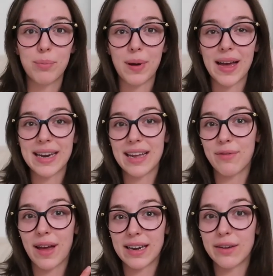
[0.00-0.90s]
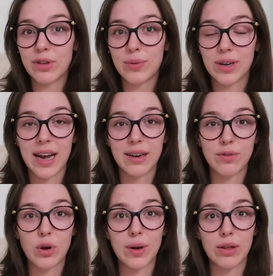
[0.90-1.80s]
But if any of you are kind
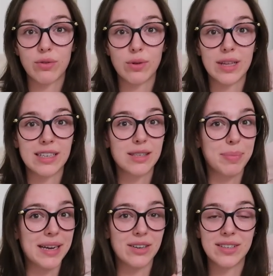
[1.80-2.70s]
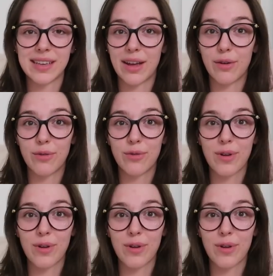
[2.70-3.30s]
of going through this by yourself,